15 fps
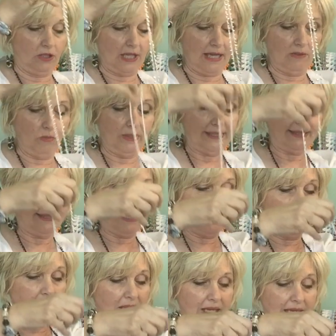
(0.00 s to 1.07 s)
done with
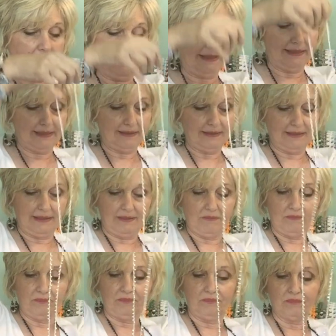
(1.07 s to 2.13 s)
seed beads.
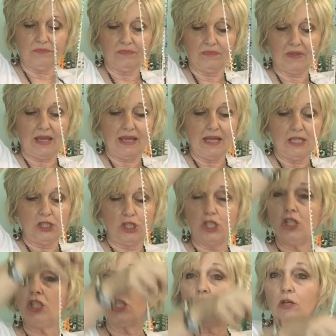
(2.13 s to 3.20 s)
She
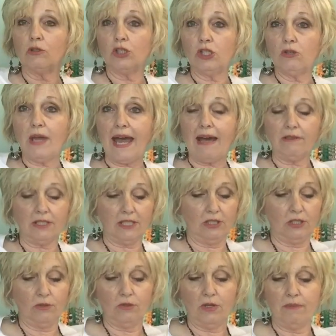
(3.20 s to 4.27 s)
shows you how to
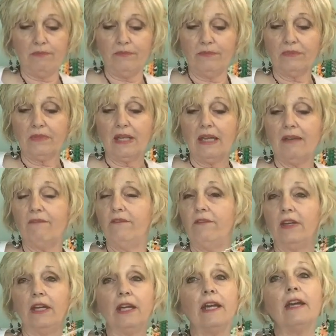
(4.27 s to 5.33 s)
do them.
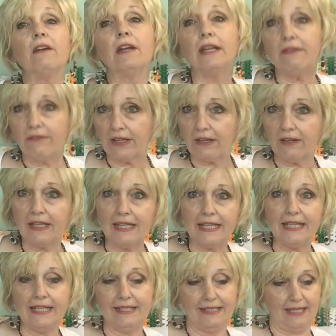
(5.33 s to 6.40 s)
Very, very
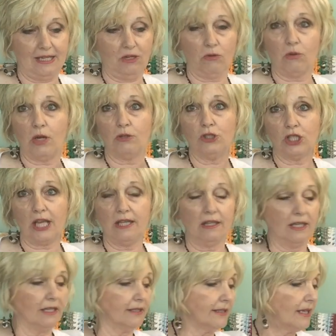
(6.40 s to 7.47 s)
easy to crochet
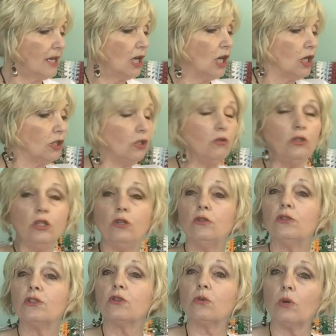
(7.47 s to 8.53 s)
this. You
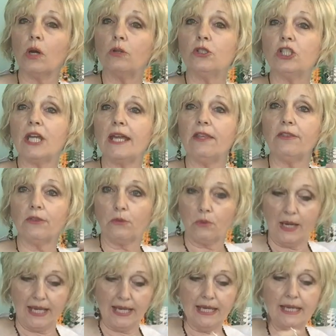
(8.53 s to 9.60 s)
use crochet
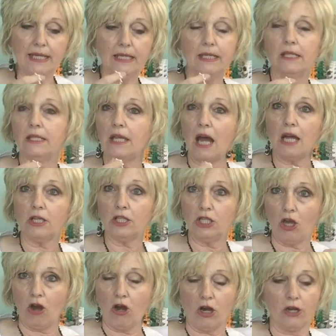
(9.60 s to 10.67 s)
thread, not
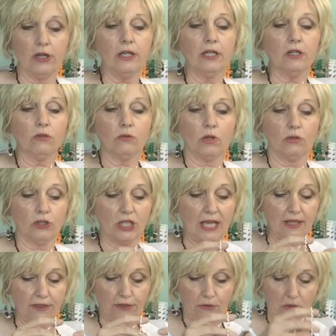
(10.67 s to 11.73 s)
yarn,
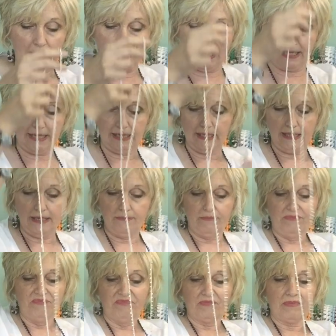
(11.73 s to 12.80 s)
crochet thread,
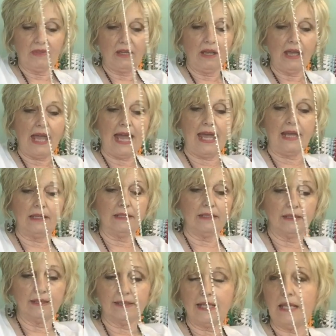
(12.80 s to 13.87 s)
and
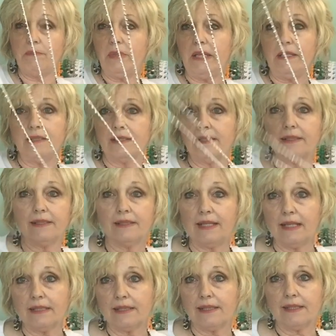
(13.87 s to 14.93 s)
seed beads,
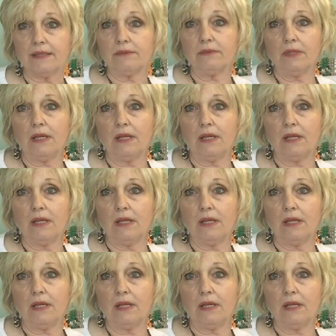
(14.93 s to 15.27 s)
6